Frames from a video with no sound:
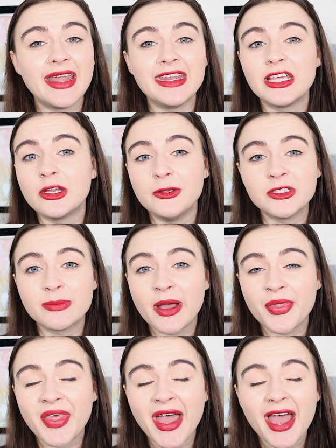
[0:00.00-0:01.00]
any clues
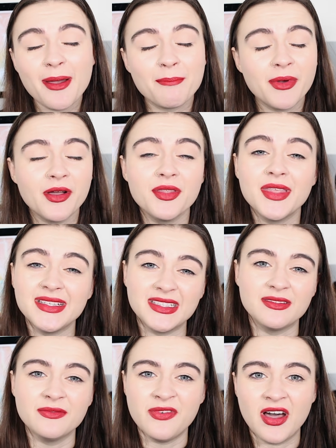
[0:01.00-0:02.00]
about that, but they
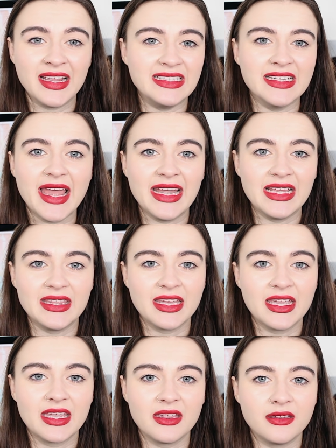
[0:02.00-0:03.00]
didn't find
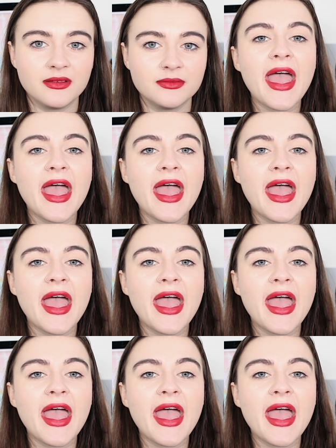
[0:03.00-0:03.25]
anything.